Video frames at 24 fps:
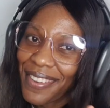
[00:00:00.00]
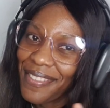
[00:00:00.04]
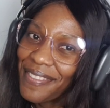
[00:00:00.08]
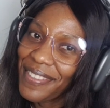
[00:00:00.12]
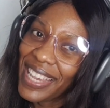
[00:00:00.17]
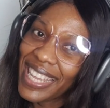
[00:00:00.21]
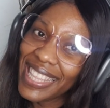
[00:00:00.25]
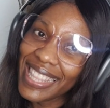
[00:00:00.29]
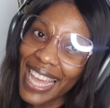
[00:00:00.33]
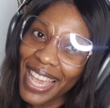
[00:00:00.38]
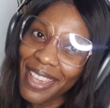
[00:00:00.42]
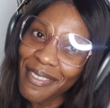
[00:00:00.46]

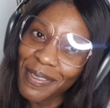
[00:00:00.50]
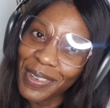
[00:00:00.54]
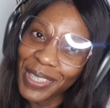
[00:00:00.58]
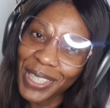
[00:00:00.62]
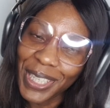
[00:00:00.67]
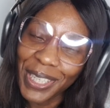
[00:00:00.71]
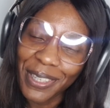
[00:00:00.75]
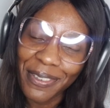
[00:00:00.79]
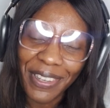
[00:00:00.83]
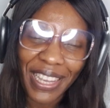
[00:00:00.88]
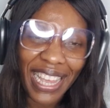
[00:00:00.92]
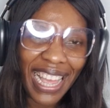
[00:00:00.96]
Witaj
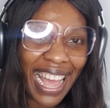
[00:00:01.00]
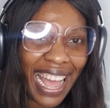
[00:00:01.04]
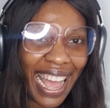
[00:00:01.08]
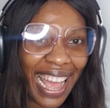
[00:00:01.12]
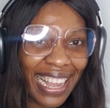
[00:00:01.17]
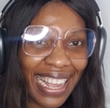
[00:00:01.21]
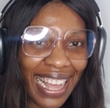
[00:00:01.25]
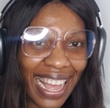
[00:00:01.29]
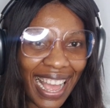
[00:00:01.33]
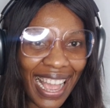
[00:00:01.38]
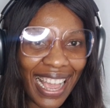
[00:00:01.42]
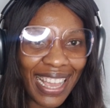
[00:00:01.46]
ponownie.
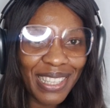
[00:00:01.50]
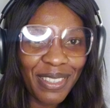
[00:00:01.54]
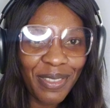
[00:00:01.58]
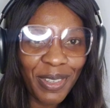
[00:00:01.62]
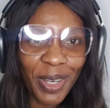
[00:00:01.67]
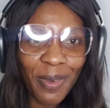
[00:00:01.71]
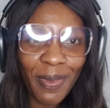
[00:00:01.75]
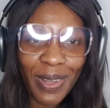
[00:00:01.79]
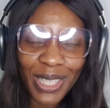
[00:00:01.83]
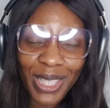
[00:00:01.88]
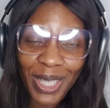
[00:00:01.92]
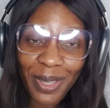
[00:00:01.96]
Hi guys,
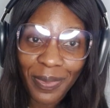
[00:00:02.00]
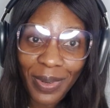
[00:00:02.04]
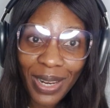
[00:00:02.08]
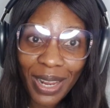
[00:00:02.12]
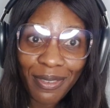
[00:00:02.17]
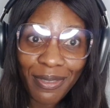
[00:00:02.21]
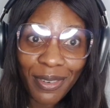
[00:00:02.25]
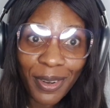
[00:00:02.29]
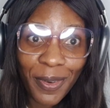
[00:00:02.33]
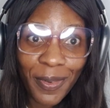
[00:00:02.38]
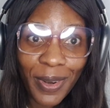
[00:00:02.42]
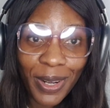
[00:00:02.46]
welcome back to the
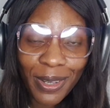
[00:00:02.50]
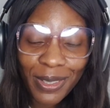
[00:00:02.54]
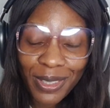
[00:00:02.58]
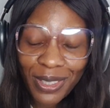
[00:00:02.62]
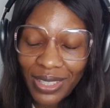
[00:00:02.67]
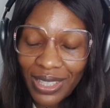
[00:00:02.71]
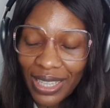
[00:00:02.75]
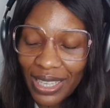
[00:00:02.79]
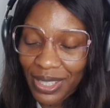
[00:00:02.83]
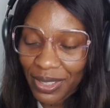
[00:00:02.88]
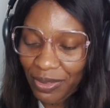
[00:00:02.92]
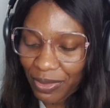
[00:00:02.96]
platform. Welcome to
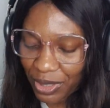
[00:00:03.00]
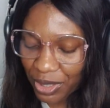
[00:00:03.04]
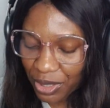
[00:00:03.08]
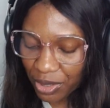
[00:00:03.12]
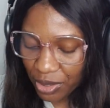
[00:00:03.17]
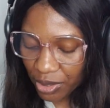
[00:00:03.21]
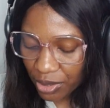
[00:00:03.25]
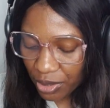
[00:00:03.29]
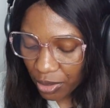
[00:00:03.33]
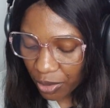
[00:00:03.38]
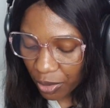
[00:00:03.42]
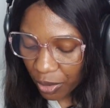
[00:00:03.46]
today's video.
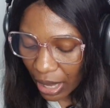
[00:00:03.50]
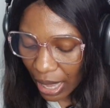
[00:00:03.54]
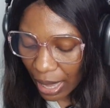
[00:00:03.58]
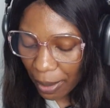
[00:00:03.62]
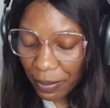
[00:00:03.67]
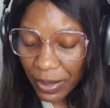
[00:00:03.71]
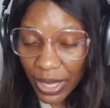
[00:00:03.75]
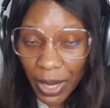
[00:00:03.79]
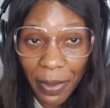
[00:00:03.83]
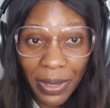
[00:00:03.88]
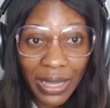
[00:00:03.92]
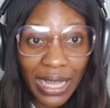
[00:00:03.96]
So
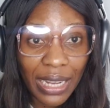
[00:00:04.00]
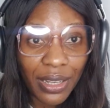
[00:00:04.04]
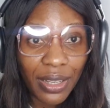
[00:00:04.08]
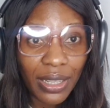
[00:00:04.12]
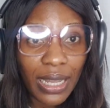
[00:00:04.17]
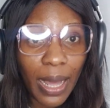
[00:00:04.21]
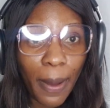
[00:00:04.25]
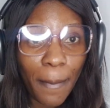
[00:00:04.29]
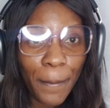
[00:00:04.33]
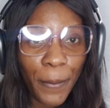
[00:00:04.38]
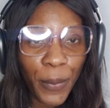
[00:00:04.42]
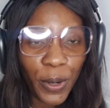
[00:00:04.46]
I'm here with
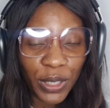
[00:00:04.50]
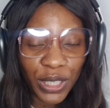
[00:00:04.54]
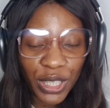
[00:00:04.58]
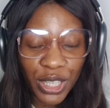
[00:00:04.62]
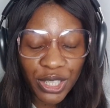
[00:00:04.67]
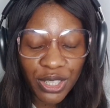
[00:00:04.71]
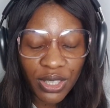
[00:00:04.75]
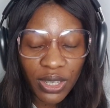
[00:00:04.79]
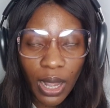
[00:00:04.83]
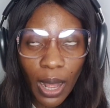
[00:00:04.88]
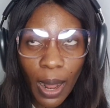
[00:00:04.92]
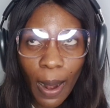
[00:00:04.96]
another
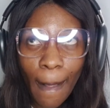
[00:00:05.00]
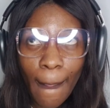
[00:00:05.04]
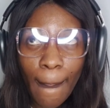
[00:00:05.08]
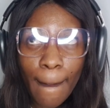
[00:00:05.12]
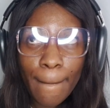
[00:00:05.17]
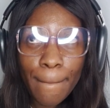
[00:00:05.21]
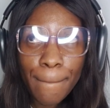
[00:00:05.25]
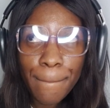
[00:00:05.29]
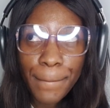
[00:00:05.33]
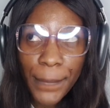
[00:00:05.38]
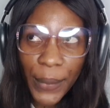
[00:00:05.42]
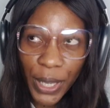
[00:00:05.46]
Polish
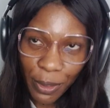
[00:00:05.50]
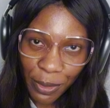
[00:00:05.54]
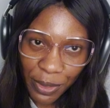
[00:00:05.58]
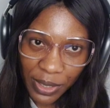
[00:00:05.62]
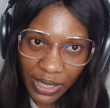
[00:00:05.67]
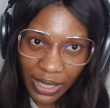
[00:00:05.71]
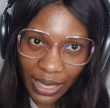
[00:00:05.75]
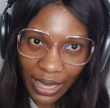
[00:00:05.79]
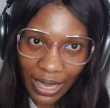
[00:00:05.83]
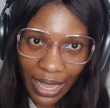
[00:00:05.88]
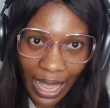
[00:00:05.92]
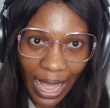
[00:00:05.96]

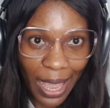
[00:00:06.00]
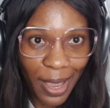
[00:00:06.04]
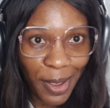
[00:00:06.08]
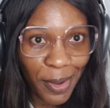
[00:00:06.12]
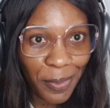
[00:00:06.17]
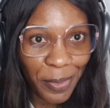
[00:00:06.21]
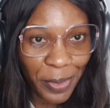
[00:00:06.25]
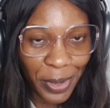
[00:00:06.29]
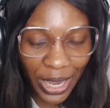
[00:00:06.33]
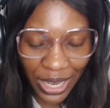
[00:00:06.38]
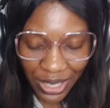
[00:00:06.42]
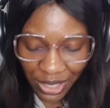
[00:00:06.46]
music. I
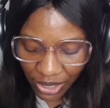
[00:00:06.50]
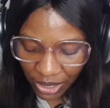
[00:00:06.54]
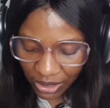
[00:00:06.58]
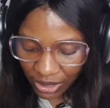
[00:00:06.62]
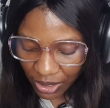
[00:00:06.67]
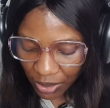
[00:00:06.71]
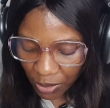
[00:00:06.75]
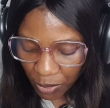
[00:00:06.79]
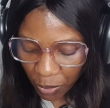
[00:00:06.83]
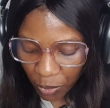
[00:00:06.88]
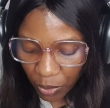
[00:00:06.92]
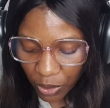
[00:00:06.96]
hope you enjoyed
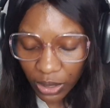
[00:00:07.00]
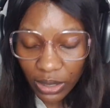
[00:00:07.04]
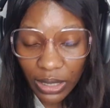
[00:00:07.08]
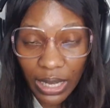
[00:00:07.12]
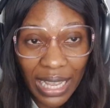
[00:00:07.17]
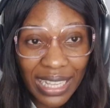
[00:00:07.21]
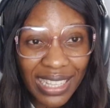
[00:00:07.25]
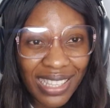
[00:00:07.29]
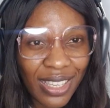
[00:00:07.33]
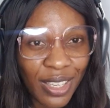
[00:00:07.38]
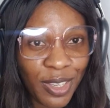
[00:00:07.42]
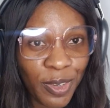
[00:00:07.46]
this one.
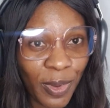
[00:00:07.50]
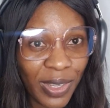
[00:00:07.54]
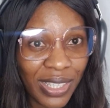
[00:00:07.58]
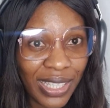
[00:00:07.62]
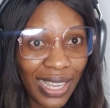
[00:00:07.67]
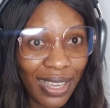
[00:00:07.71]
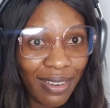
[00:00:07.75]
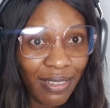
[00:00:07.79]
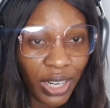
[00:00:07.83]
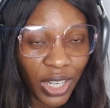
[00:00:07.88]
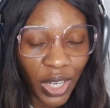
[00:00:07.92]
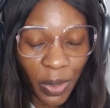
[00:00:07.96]
This was
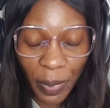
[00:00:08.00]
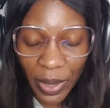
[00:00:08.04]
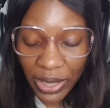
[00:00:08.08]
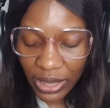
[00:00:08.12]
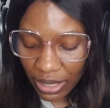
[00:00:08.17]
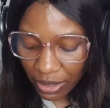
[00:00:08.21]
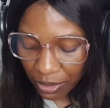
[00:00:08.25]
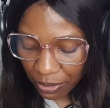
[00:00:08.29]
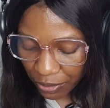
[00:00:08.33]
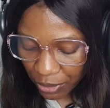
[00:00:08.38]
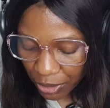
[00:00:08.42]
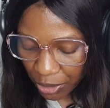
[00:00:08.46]
a
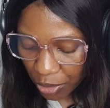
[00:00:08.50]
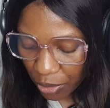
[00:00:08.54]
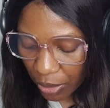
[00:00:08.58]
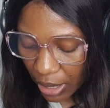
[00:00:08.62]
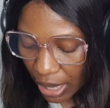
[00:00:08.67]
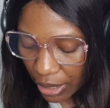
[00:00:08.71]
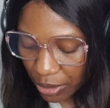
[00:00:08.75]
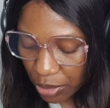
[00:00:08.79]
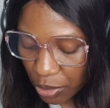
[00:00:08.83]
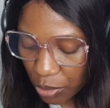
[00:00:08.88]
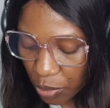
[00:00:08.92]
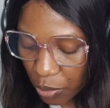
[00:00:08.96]
recommended video
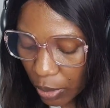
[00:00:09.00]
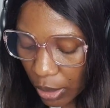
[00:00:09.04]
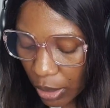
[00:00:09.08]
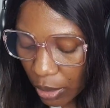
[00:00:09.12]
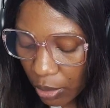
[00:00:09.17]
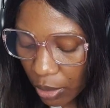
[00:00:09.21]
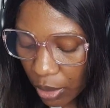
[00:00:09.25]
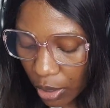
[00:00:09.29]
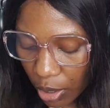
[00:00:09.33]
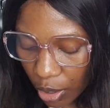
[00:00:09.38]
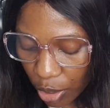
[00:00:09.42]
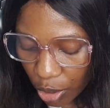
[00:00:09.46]
as
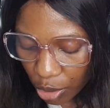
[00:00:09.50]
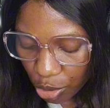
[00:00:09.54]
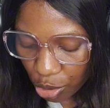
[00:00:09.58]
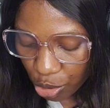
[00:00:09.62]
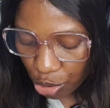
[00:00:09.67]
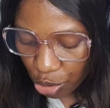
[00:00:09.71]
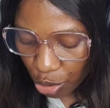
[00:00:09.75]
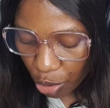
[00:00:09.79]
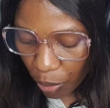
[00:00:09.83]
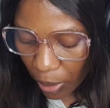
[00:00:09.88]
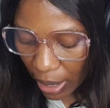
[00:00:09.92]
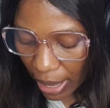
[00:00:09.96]
well.
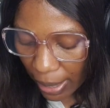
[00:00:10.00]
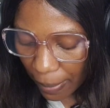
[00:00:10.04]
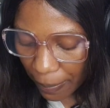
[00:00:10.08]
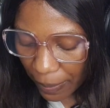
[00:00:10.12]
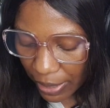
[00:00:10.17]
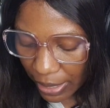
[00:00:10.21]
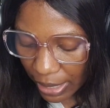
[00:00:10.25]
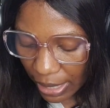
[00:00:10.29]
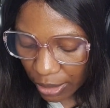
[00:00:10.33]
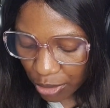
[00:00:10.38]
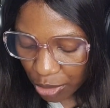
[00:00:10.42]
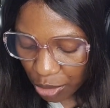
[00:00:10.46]
So I'm
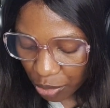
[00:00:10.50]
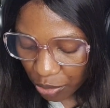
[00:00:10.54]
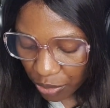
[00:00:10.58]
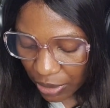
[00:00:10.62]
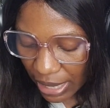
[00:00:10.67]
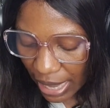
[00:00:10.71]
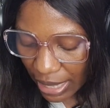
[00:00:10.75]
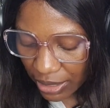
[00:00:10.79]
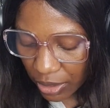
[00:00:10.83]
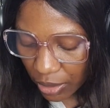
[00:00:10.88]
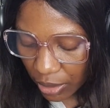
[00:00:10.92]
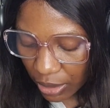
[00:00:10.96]
here to
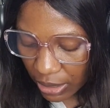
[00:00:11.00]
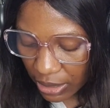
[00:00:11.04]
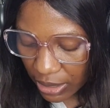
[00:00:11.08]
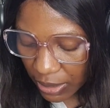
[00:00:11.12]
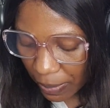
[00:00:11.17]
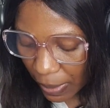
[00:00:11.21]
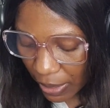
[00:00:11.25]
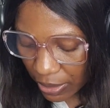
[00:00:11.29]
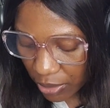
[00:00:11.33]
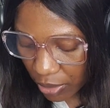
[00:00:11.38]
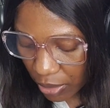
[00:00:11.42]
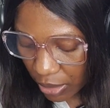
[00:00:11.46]
react on this
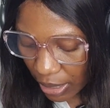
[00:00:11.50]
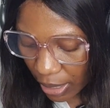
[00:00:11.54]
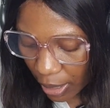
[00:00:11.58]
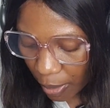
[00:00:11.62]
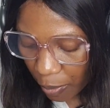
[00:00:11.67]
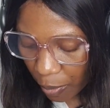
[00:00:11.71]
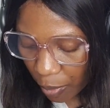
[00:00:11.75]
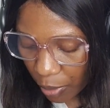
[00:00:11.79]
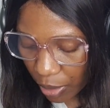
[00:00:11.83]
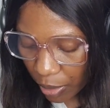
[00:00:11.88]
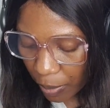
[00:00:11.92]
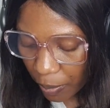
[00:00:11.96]
particular
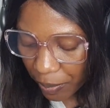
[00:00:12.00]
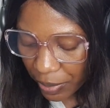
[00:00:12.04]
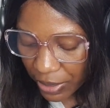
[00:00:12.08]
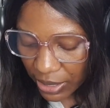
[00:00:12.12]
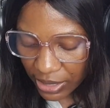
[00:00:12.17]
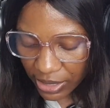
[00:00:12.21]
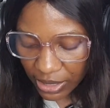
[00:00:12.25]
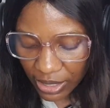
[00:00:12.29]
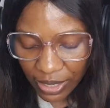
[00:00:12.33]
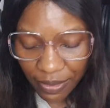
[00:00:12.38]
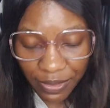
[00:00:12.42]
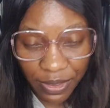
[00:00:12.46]
one.
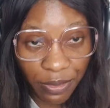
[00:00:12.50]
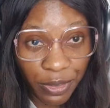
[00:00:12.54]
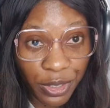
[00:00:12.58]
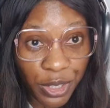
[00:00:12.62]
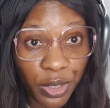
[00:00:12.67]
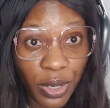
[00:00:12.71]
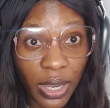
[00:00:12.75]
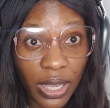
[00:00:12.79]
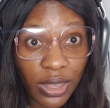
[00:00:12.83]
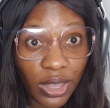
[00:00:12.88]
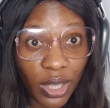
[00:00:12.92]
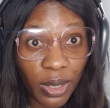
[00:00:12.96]
Please give the
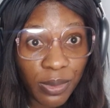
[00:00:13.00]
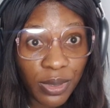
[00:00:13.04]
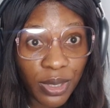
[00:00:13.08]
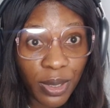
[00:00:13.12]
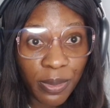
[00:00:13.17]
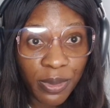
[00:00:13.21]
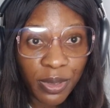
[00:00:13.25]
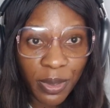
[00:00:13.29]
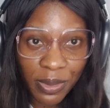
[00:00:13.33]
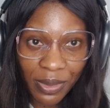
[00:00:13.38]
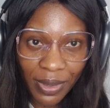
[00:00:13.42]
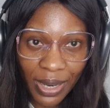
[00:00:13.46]
video a thumbs
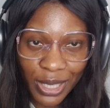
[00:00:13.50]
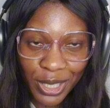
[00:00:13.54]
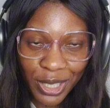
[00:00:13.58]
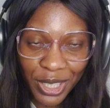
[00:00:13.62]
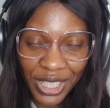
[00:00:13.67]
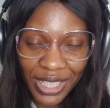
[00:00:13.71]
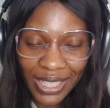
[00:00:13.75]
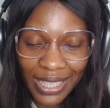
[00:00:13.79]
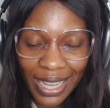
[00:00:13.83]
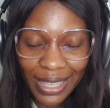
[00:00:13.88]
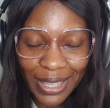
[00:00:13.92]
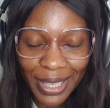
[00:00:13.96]
up, subscribe to the
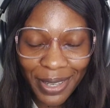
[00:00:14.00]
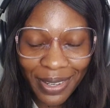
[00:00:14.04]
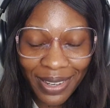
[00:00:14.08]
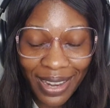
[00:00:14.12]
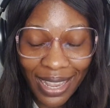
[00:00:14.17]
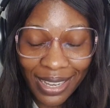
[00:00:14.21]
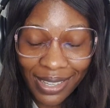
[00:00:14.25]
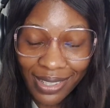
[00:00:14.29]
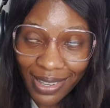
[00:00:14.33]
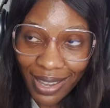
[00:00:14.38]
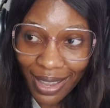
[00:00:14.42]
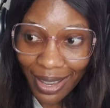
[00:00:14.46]
channel,
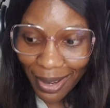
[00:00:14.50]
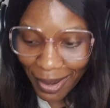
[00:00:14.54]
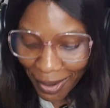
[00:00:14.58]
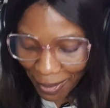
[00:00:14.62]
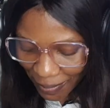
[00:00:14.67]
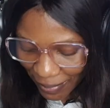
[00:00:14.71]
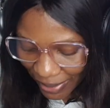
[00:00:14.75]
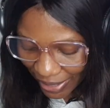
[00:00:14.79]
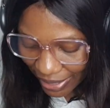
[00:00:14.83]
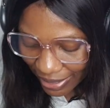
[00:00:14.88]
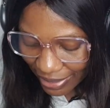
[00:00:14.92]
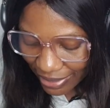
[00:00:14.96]
like, share and
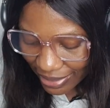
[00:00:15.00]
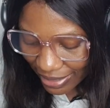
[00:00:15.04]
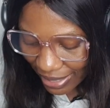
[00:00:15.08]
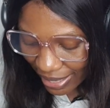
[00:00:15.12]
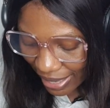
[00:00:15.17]
comment.